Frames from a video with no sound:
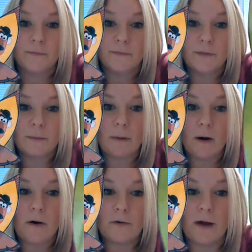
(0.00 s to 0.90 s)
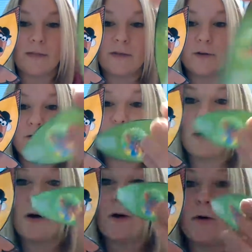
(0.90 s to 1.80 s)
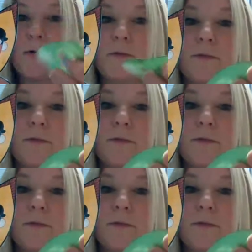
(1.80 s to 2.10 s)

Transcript: The ball, right? The koosh ball.